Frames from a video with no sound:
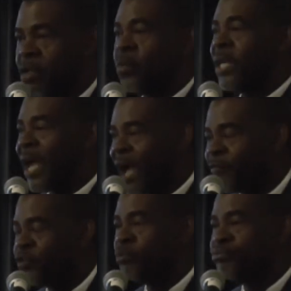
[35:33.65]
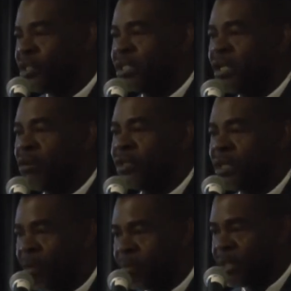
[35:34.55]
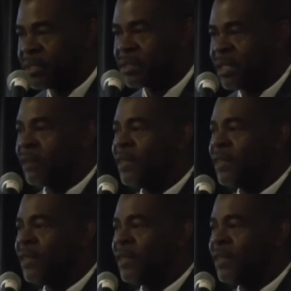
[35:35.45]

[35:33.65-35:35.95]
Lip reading: We have to bring down the numbers.